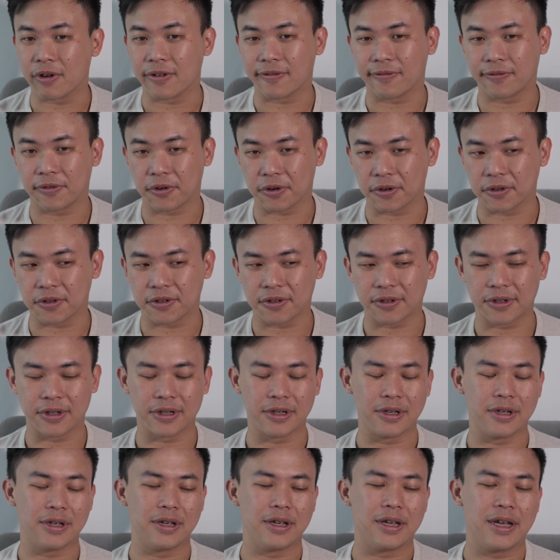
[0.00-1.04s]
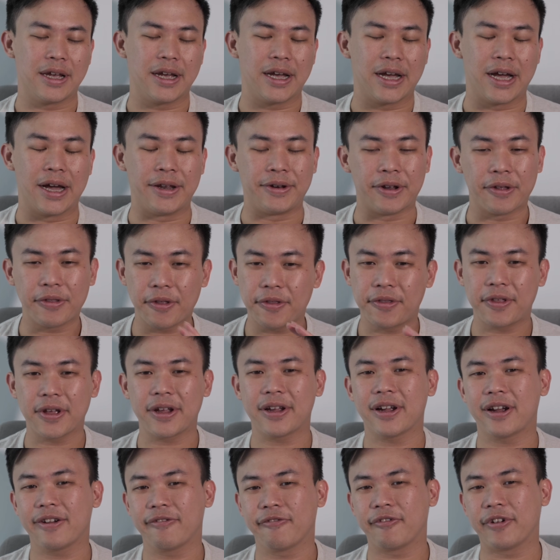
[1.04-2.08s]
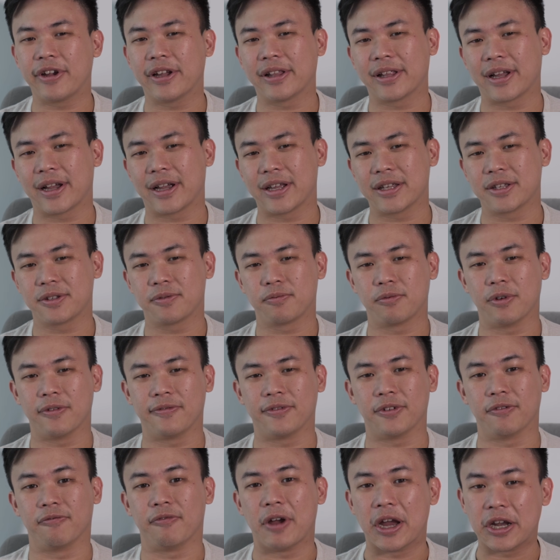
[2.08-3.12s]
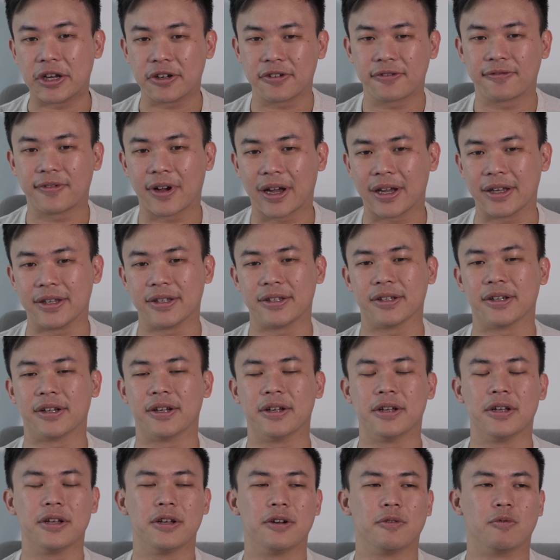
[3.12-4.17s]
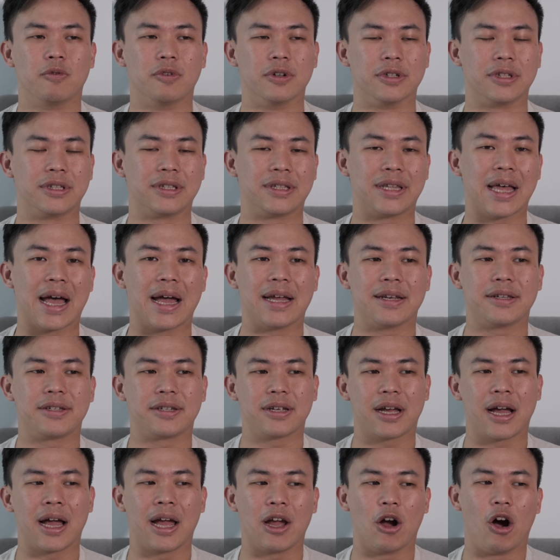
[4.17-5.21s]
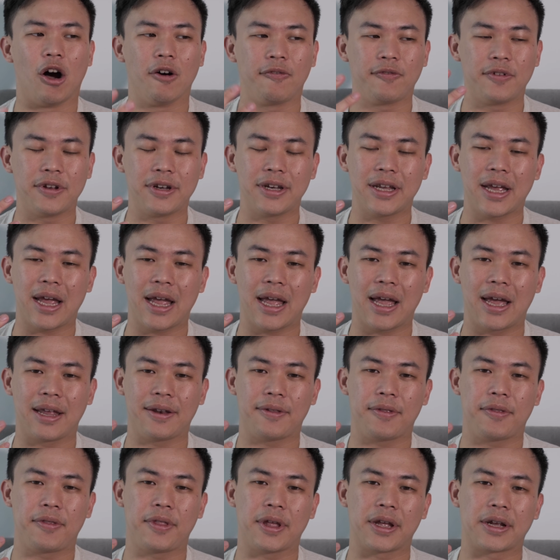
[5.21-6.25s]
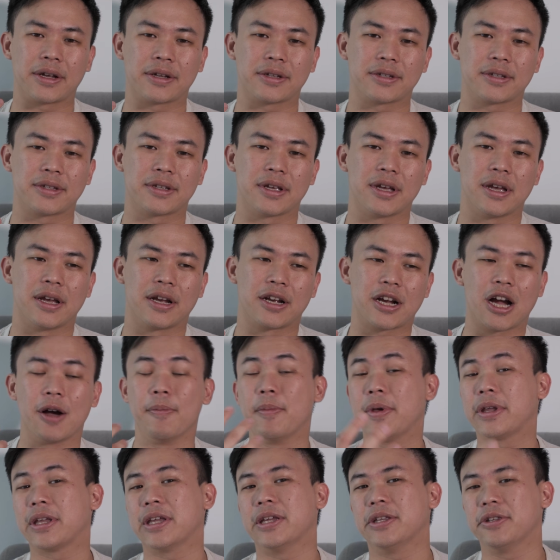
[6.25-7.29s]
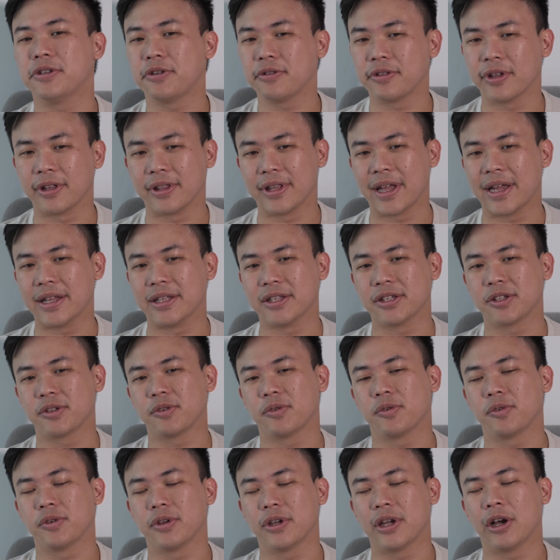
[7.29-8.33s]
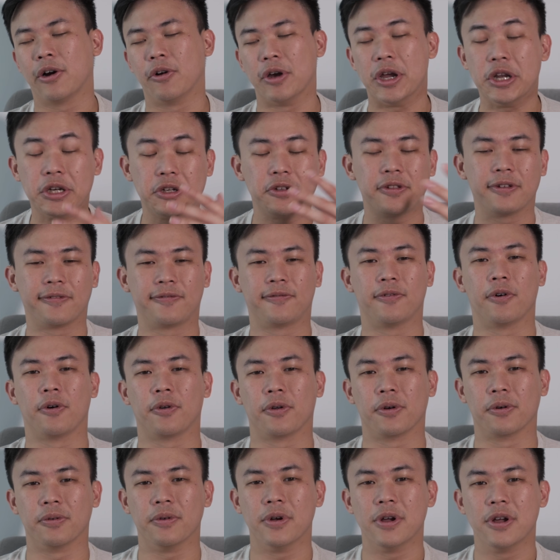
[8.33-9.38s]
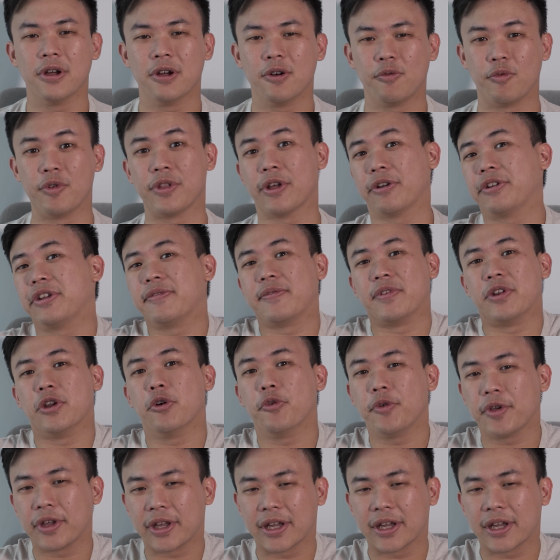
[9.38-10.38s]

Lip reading: at first. Another thing I realized with the rangefinder was that I often had things coming into the lens or into the photo without even knowing